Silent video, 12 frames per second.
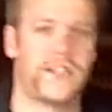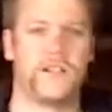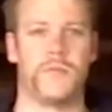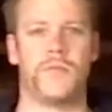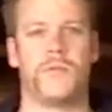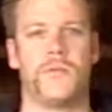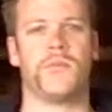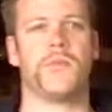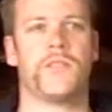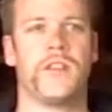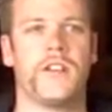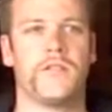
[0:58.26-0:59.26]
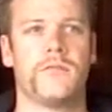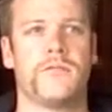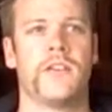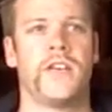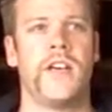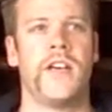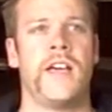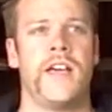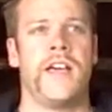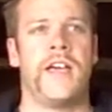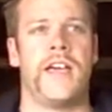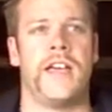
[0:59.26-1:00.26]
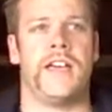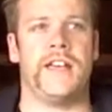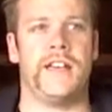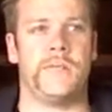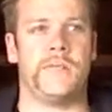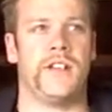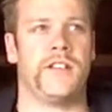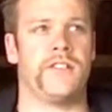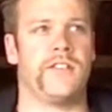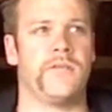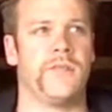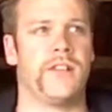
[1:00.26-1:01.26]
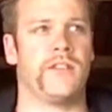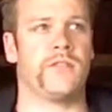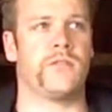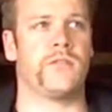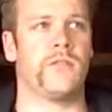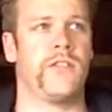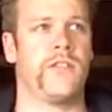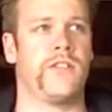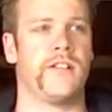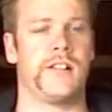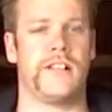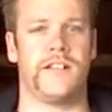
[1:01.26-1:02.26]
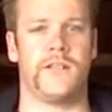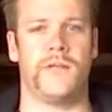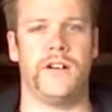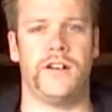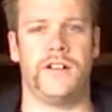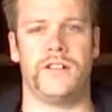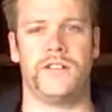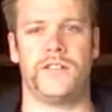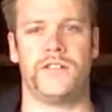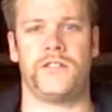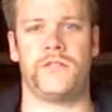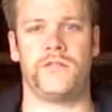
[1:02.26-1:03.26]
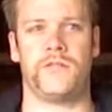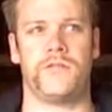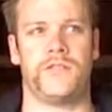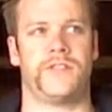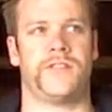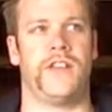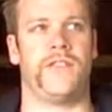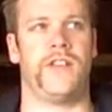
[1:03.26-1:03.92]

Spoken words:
going to be my boil kettle, and I'm going to turn my little 30 litre one into just have